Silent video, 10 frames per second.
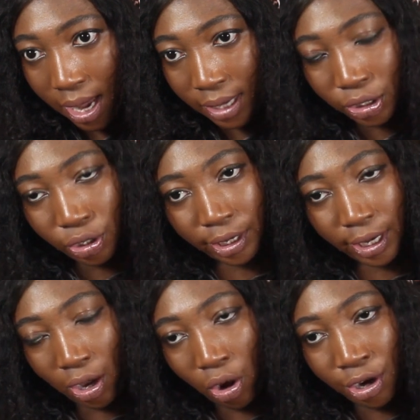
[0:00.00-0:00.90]
and
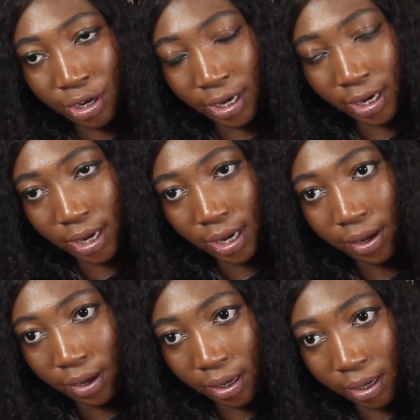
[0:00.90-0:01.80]
tuck it
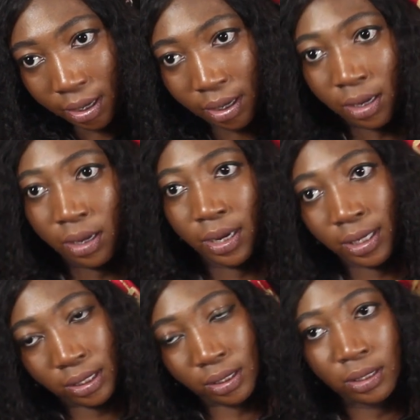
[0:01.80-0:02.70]
under.
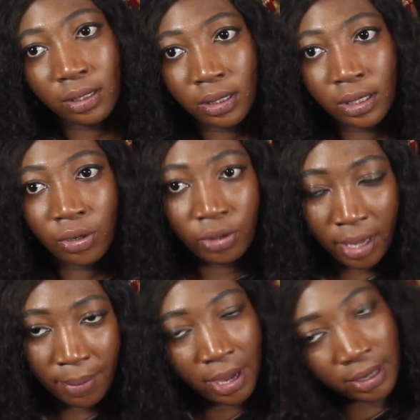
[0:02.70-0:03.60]
The good
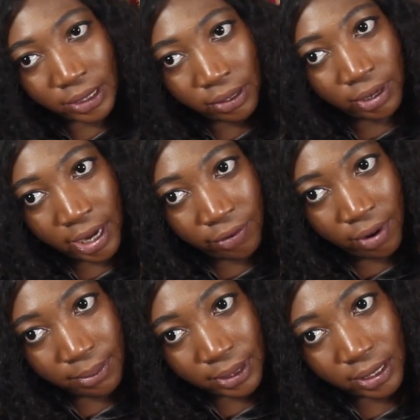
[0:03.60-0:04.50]
thing about our silk head
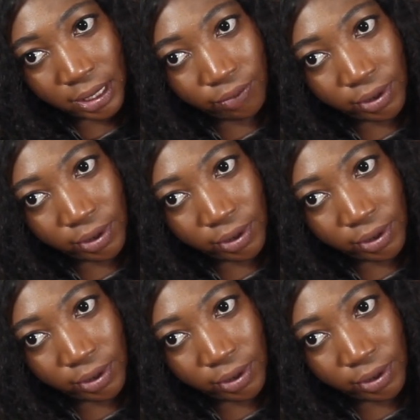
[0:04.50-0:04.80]
wraps is they're